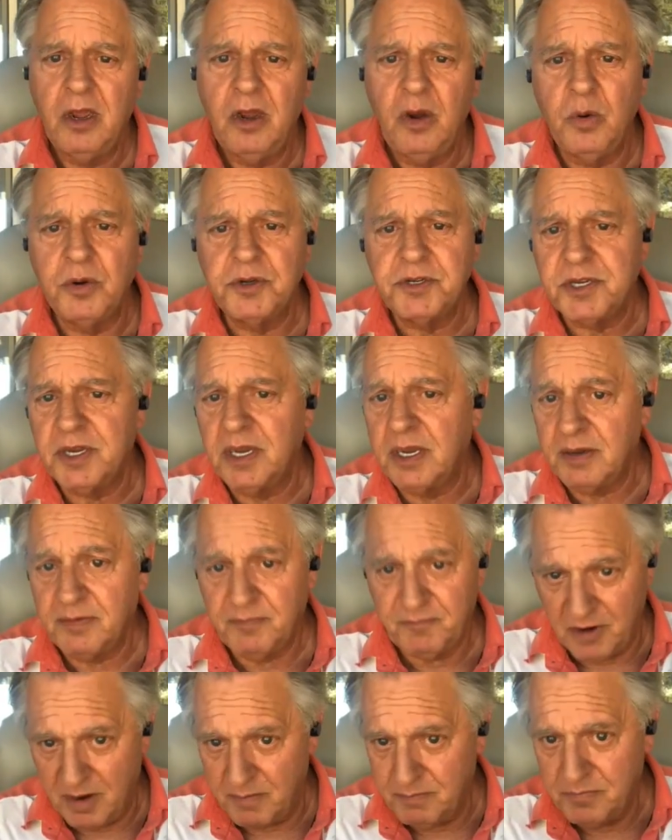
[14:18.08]
who was
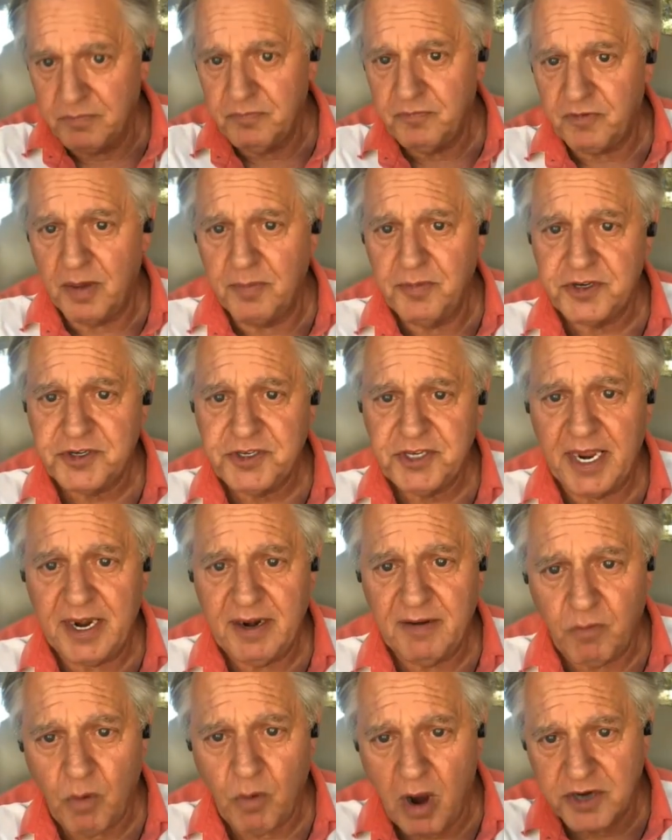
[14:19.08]
from the
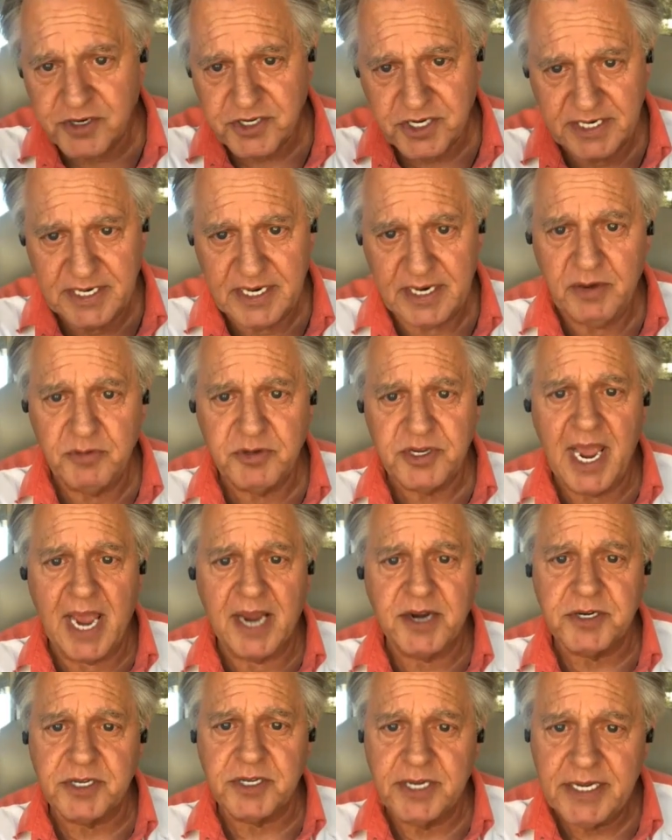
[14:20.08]
state of Washington, he was
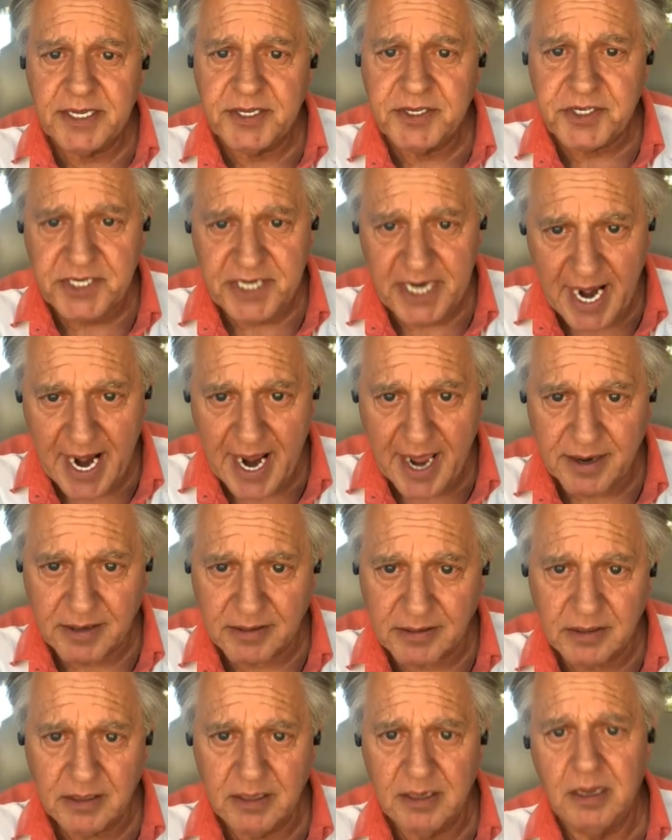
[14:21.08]
actually in
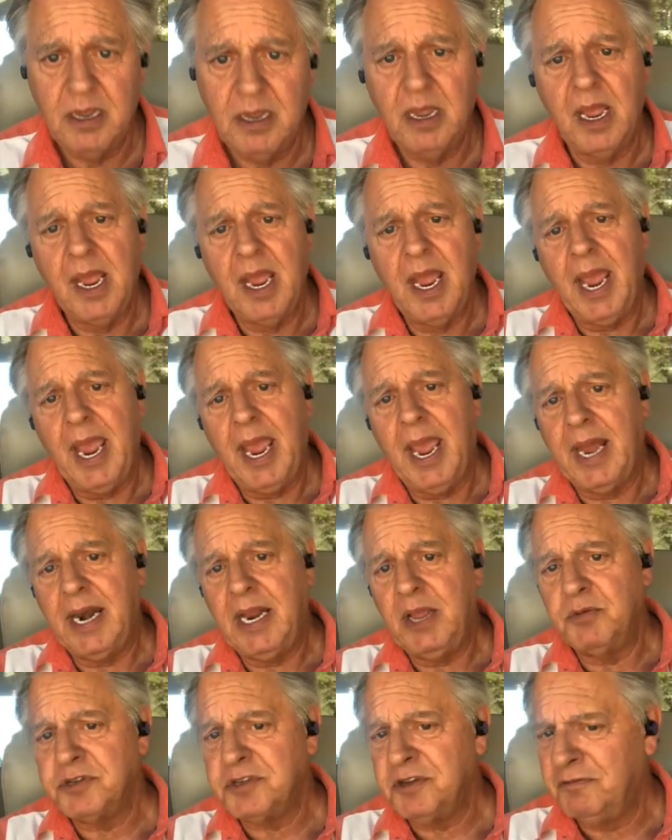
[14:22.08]
Seattle, and
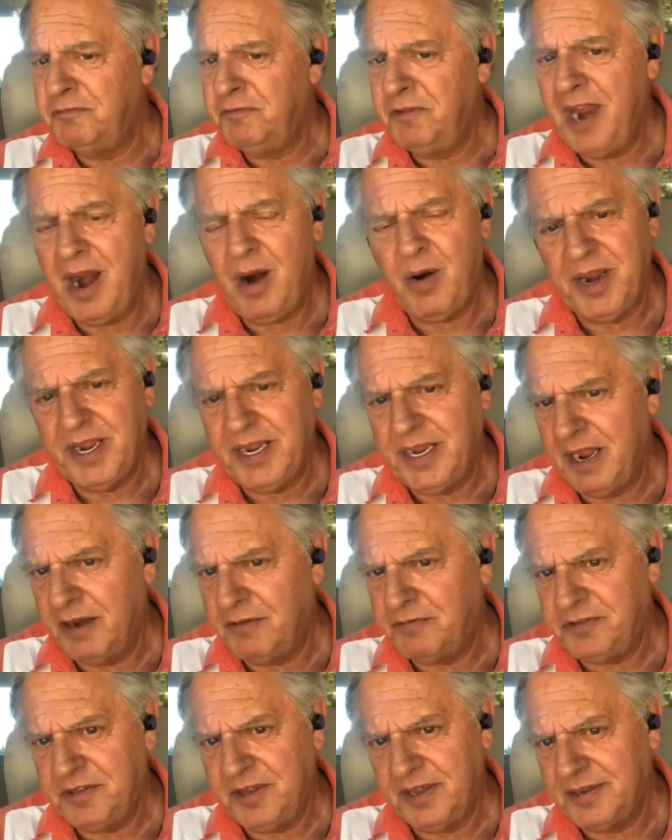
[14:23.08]
he was a very
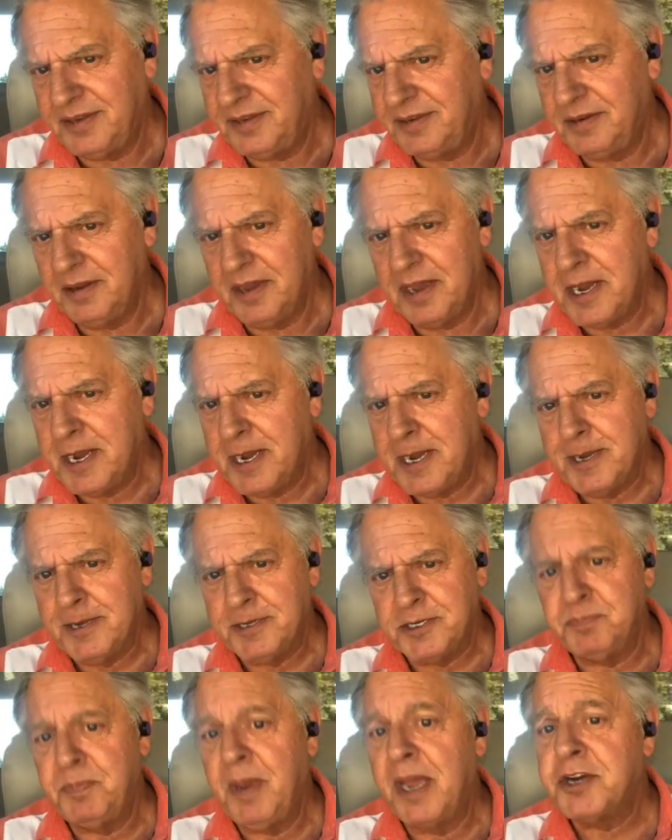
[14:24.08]
gifted
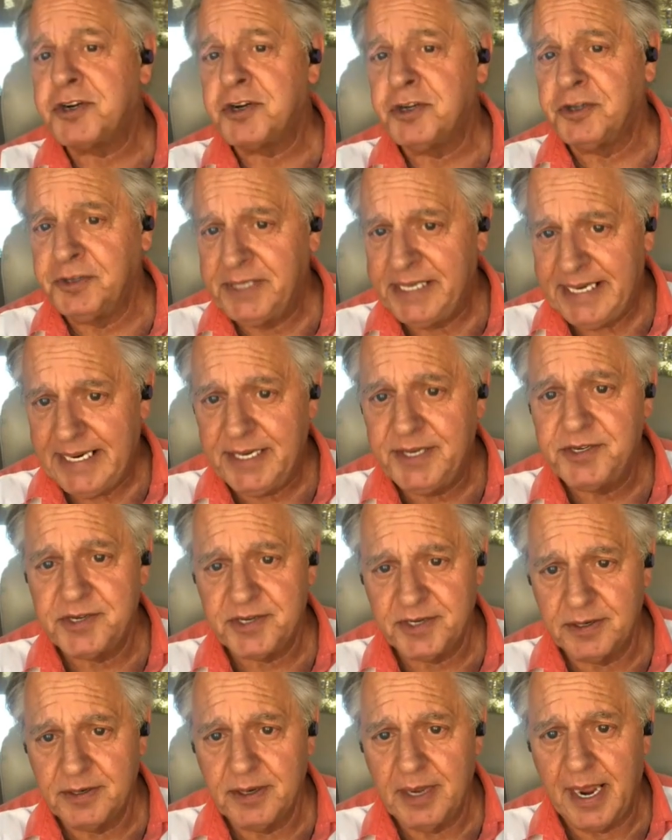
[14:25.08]
special needs
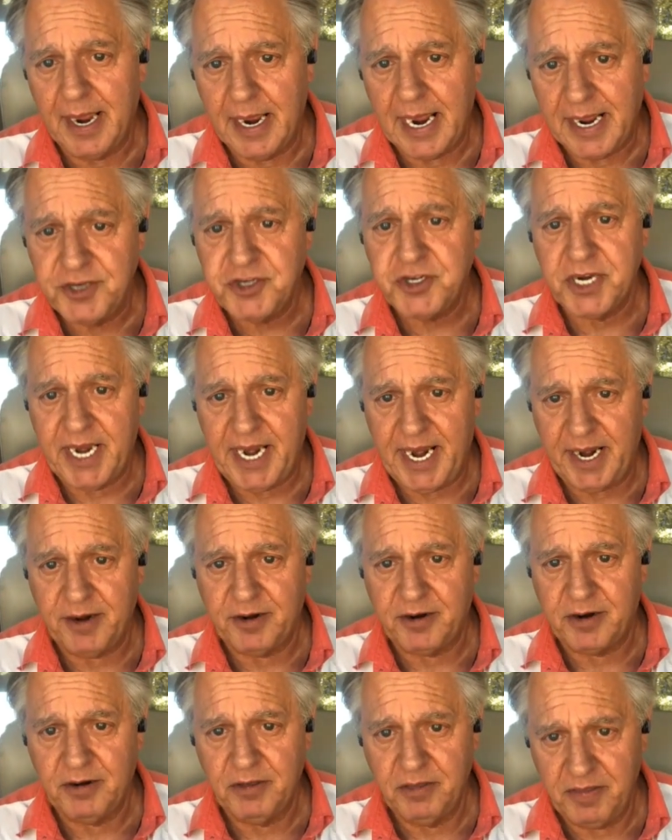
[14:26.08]

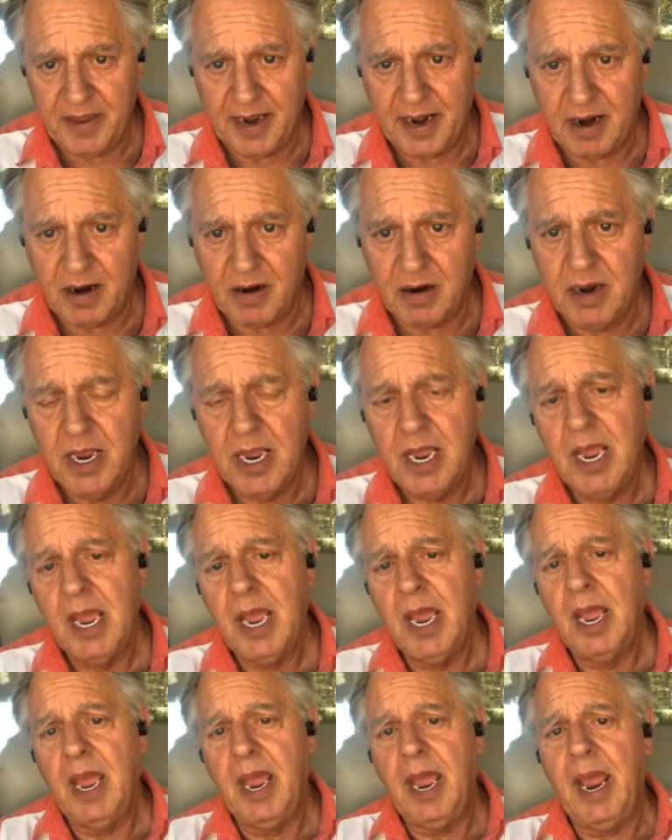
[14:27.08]
educator there.
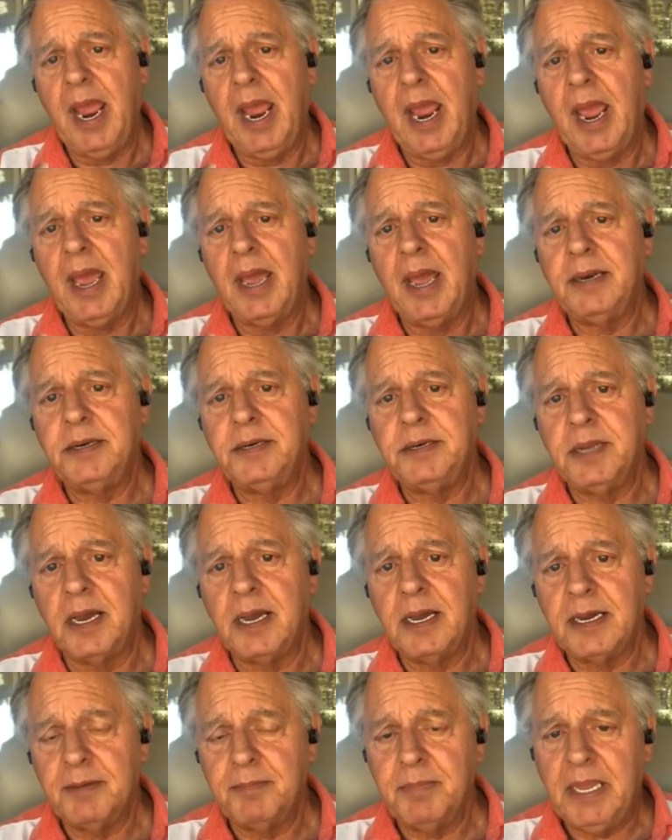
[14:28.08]
And
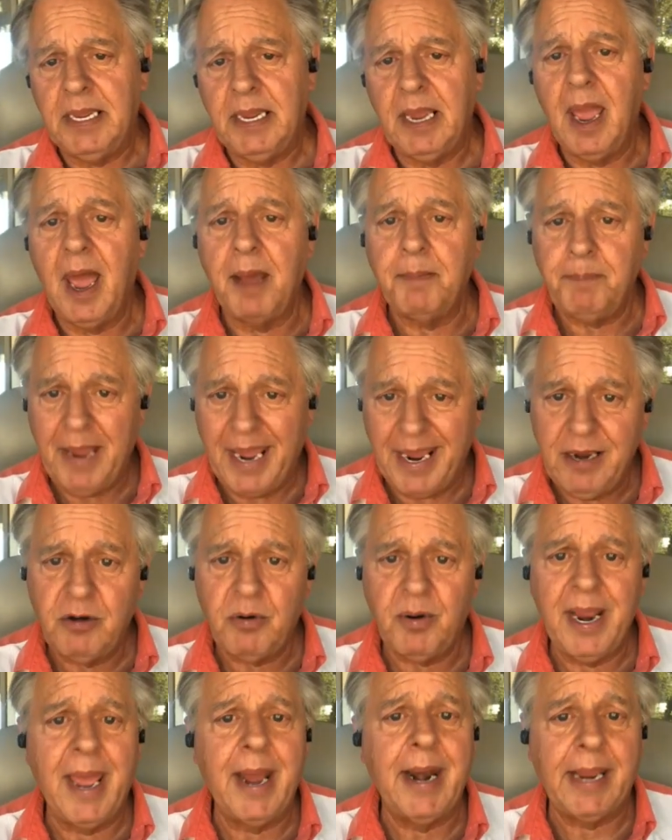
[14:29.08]
he got
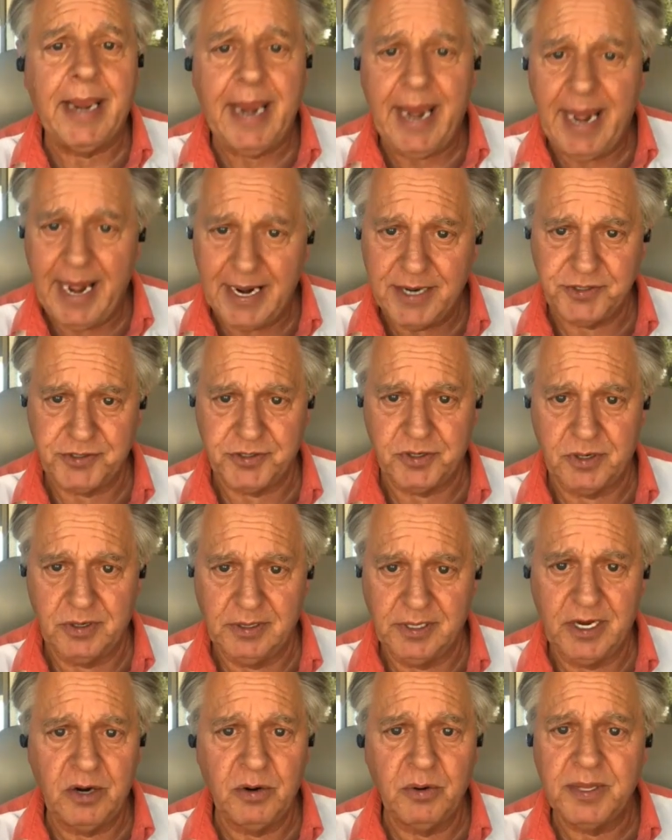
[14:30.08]
pancreatic cancer,
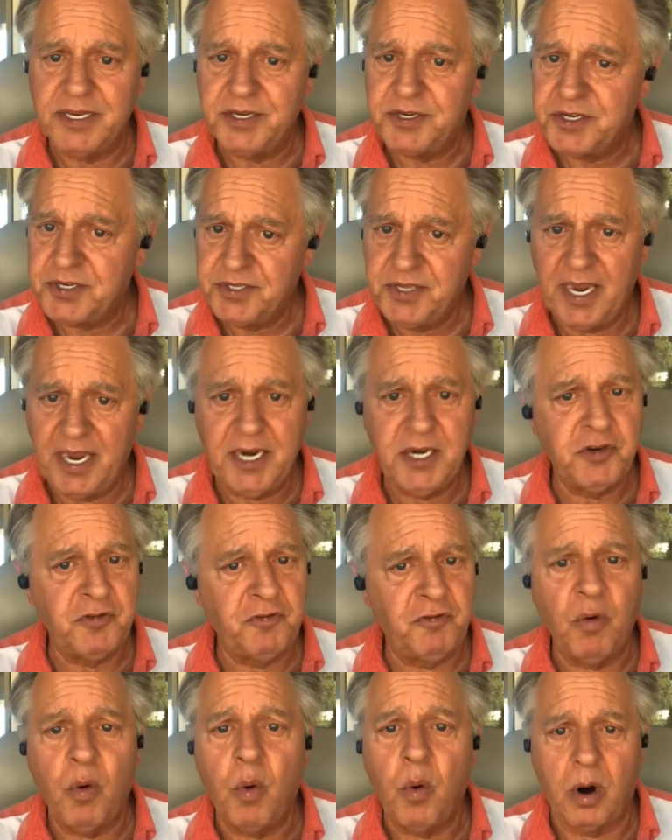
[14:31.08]
literally stage
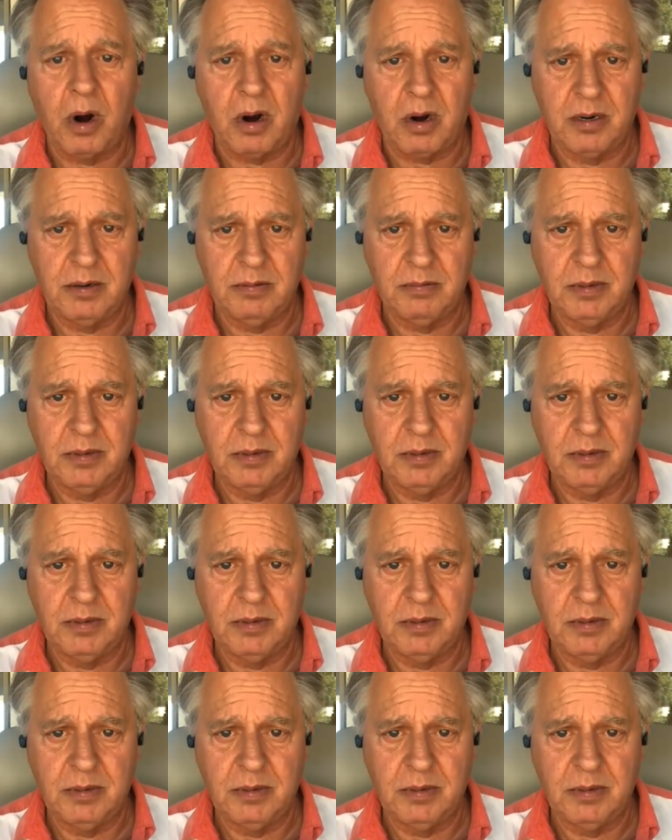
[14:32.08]
4,